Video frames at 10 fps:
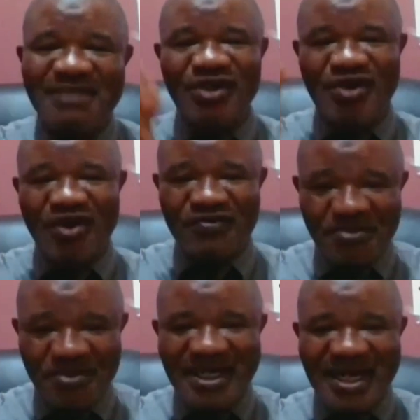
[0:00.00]
can be done for
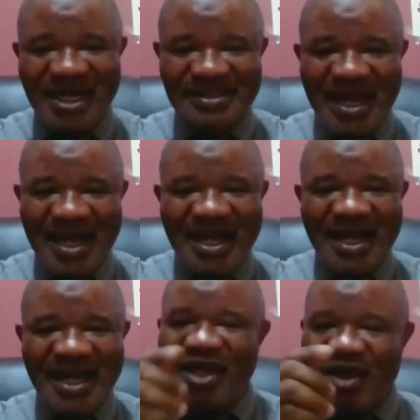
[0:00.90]
prostate cancer.
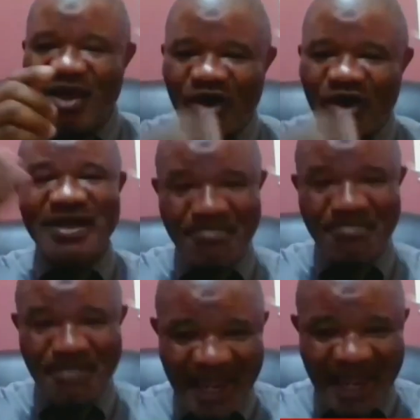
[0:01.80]
It also
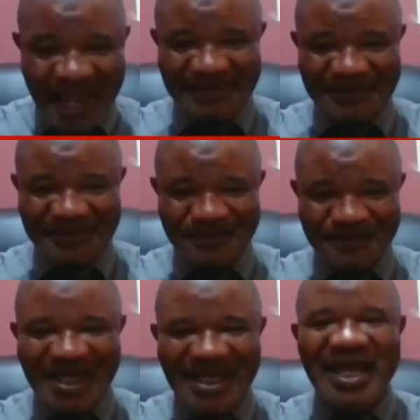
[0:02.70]
in men.
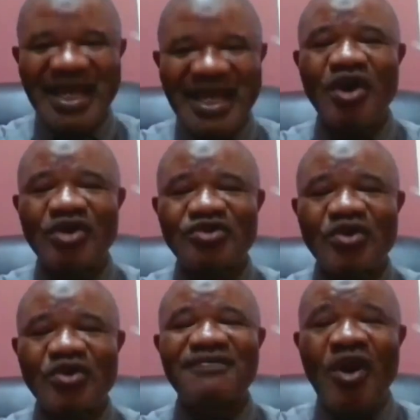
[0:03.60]
Then we
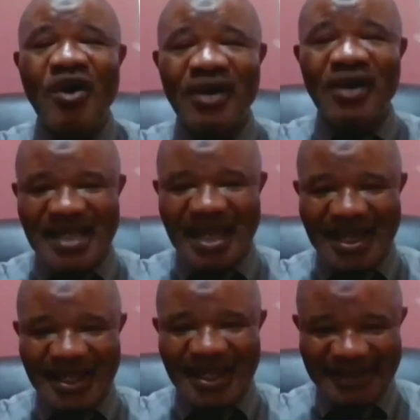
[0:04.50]
also have lung cancer.